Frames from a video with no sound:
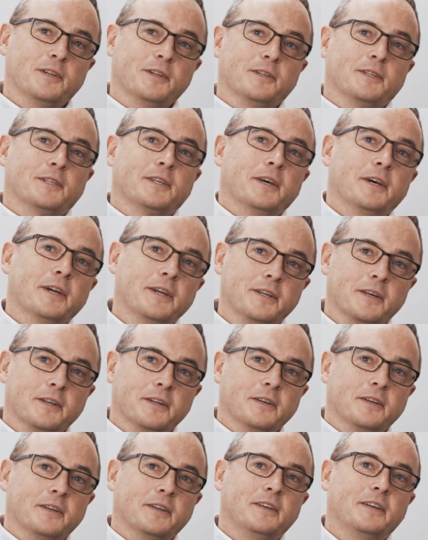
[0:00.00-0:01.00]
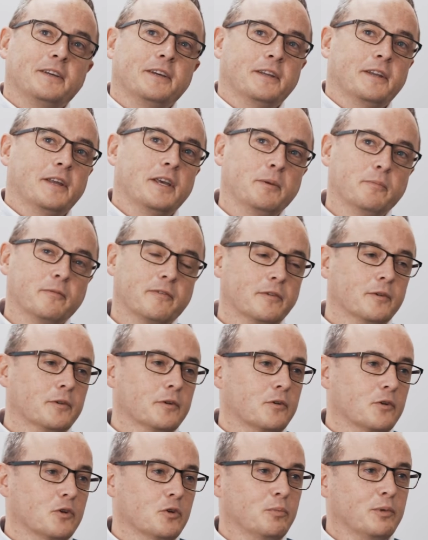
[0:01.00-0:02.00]
to decide on a name for the
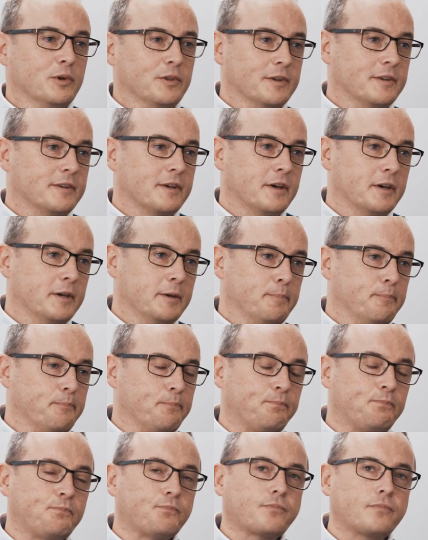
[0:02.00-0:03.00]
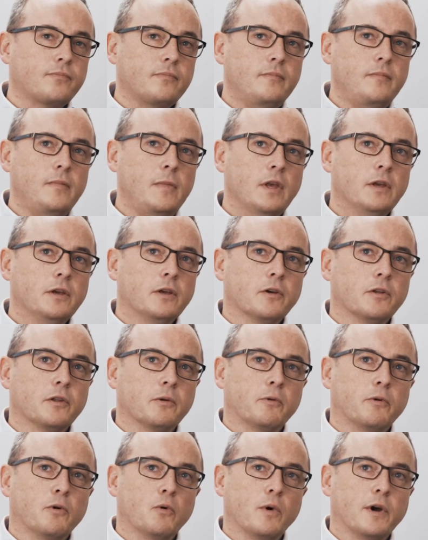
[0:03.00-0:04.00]
group at the time, they
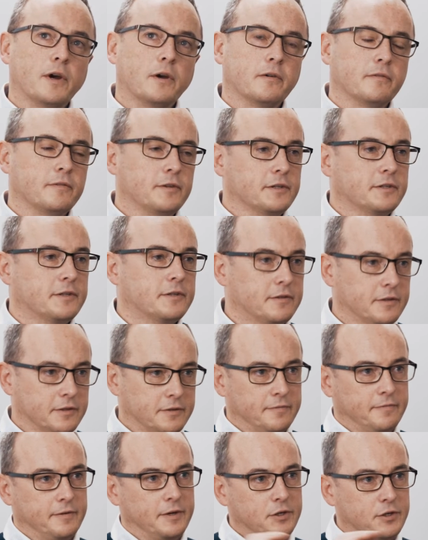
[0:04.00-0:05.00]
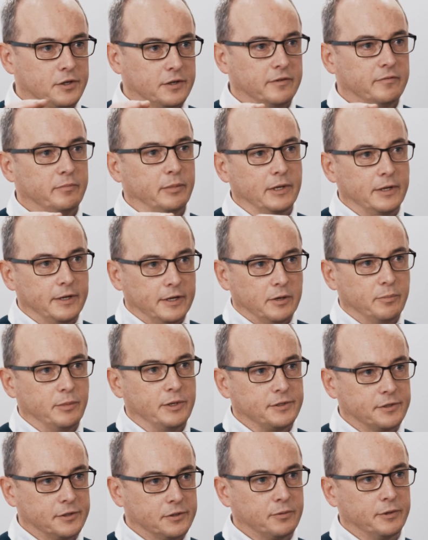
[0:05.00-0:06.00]
were aware of this vision of building a
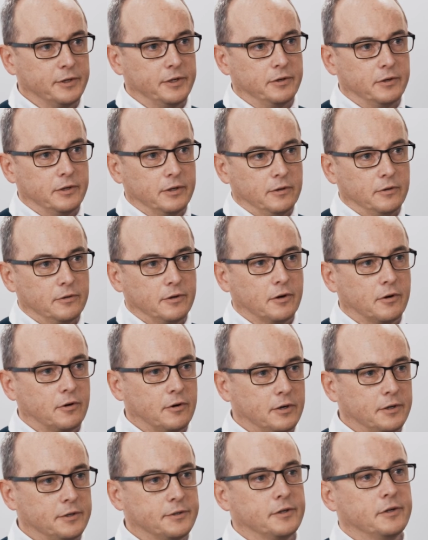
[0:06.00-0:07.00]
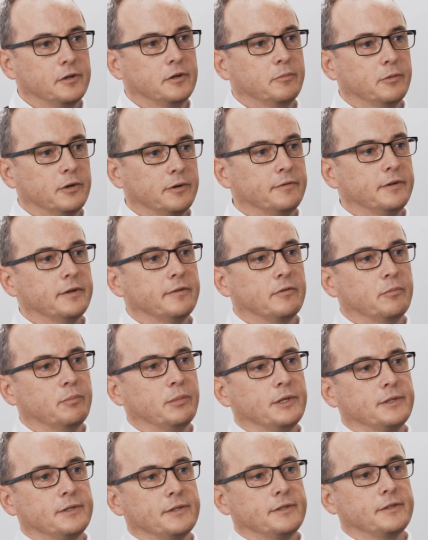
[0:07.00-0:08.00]
business where you could look across a number of different
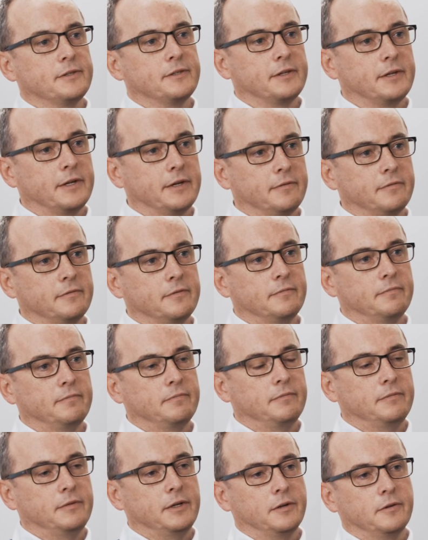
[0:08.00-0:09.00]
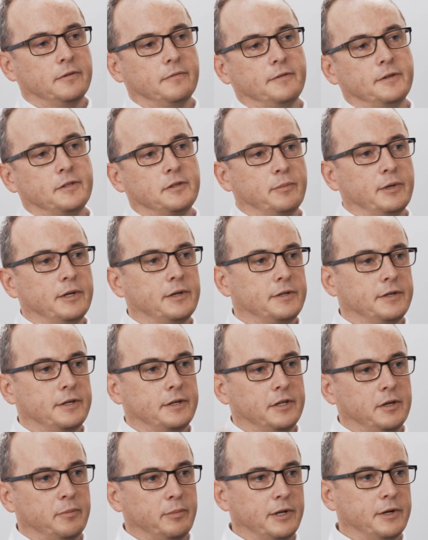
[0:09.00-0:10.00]
businesses and have the visibility
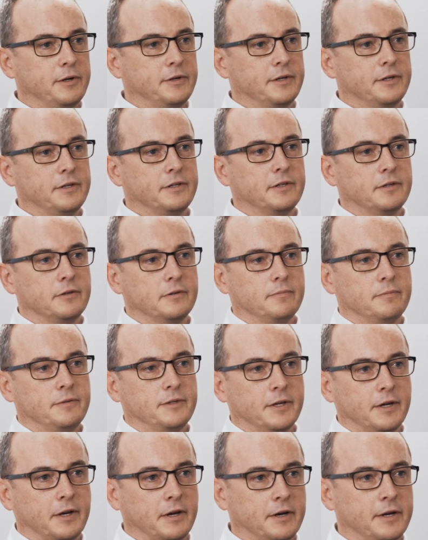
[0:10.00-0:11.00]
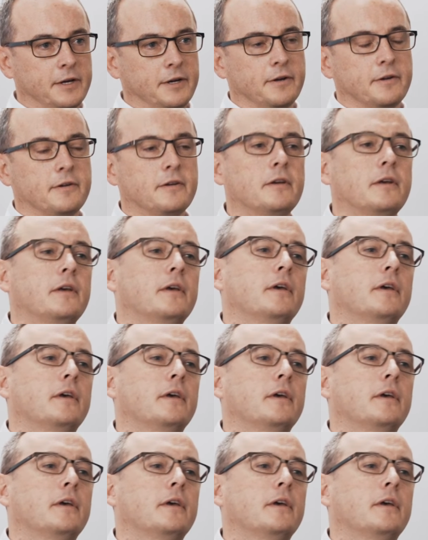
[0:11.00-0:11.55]
and the ability to guide it.